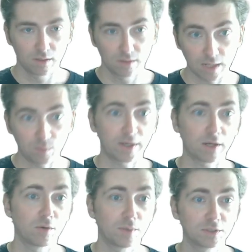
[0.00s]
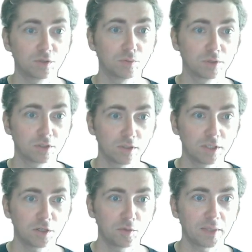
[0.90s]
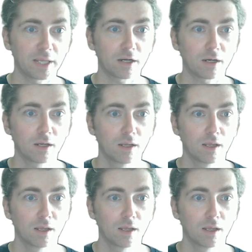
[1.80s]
then we are going to return the accumulator